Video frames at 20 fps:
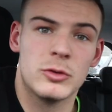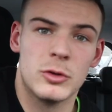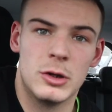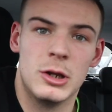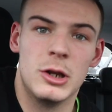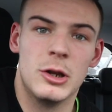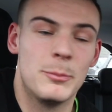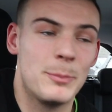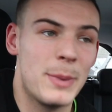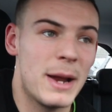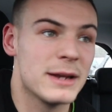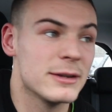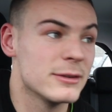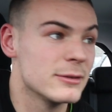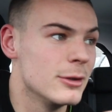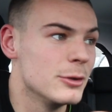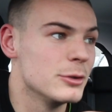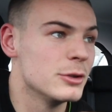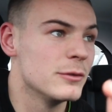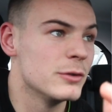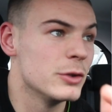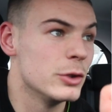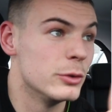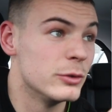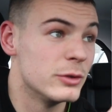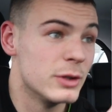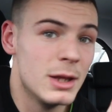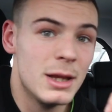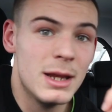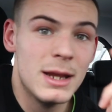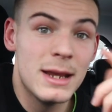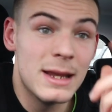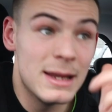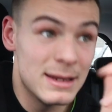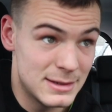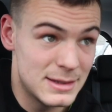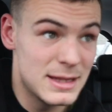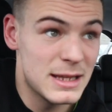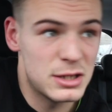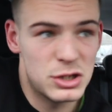gonna bang loads of views,
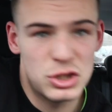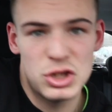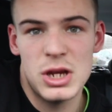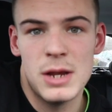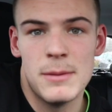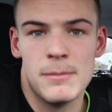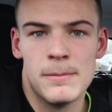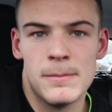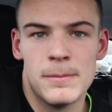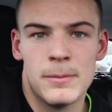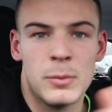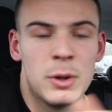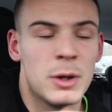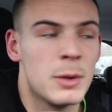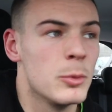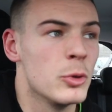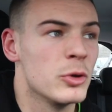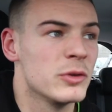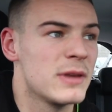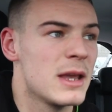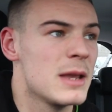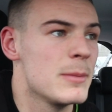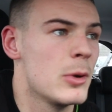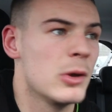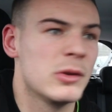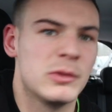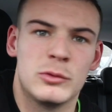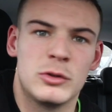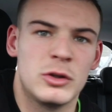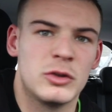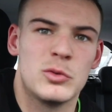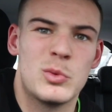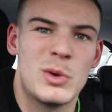is this gym. When I bought a day pass, it was like